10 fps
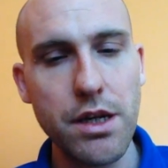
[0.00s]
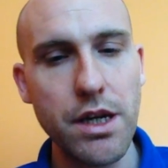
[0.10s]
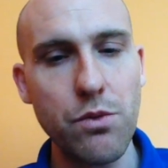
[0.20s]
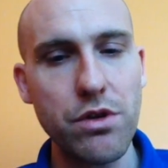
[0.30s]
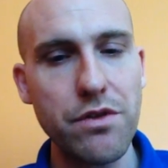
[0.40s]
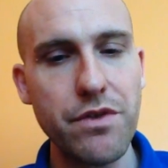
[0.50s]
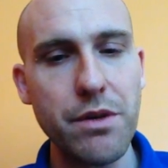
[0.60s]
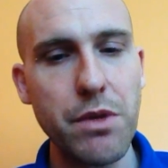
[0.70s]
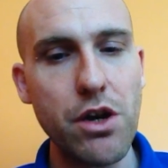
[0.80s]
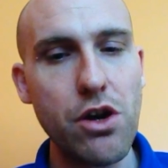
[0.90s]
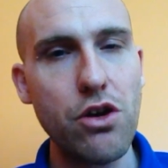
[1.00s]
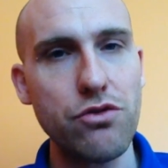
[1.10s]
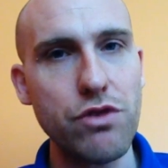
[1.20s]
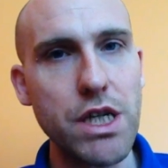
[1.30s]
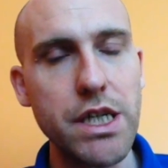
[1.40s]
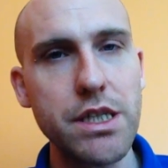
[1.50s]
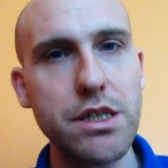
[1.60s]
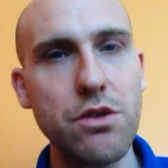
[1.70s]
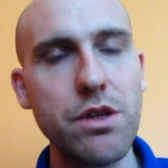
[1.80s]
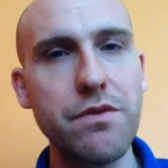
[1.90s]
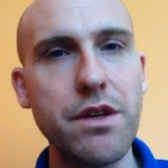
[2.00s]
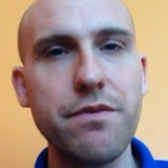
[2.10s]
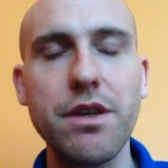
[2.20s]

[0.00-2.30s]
it would have hit me hard, really. So that